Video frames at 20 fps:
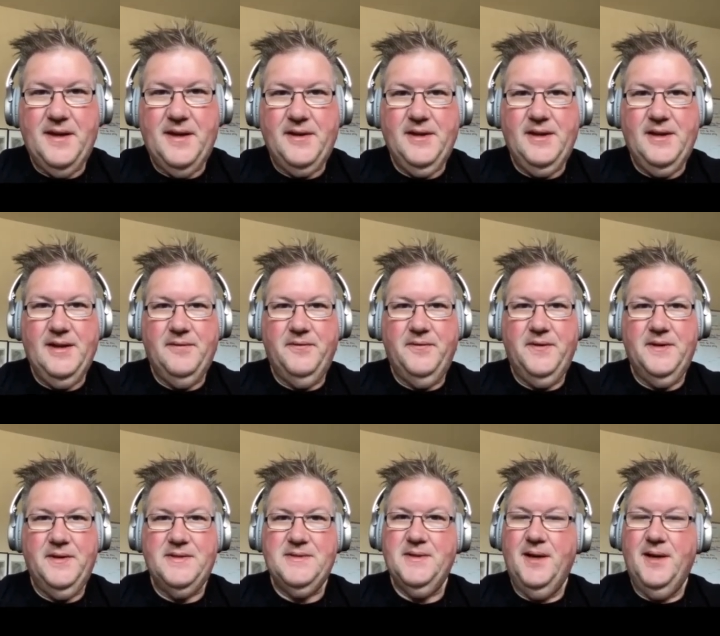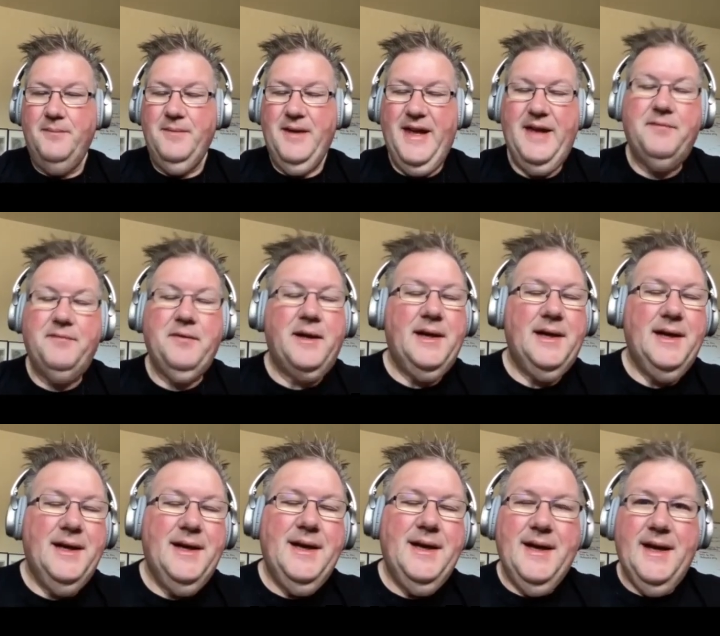I think, the first time ever.
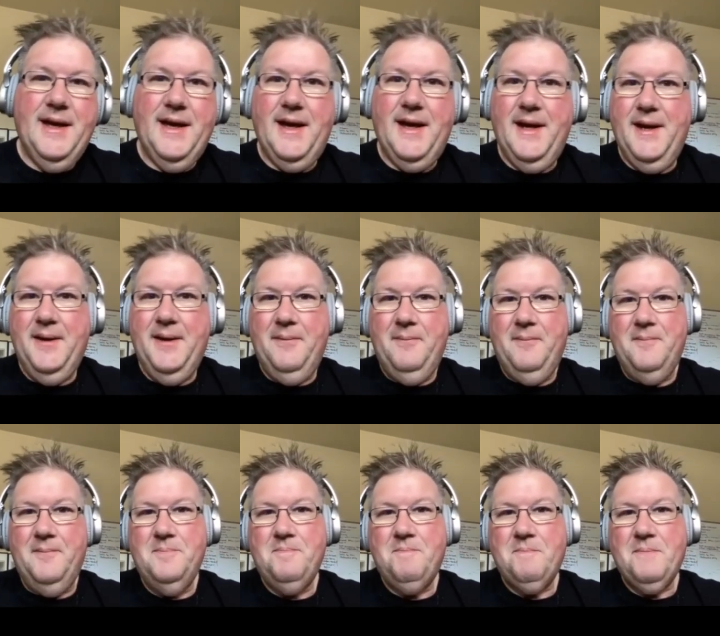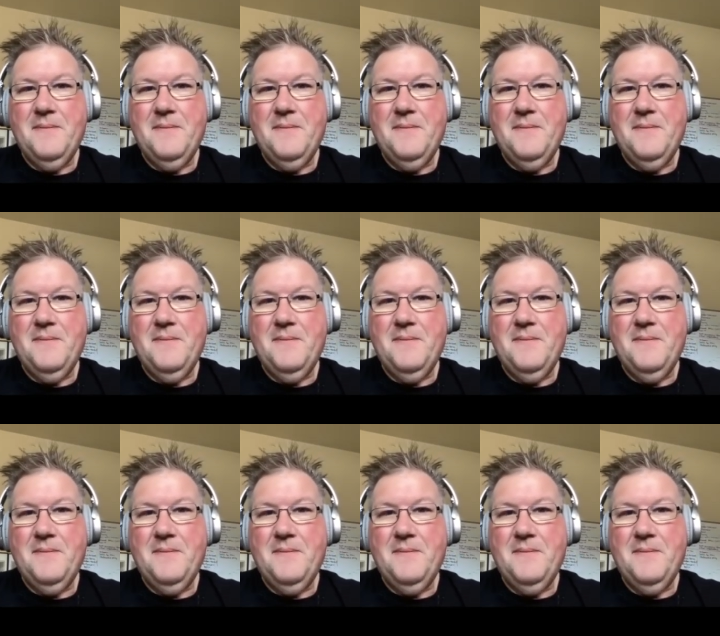Um,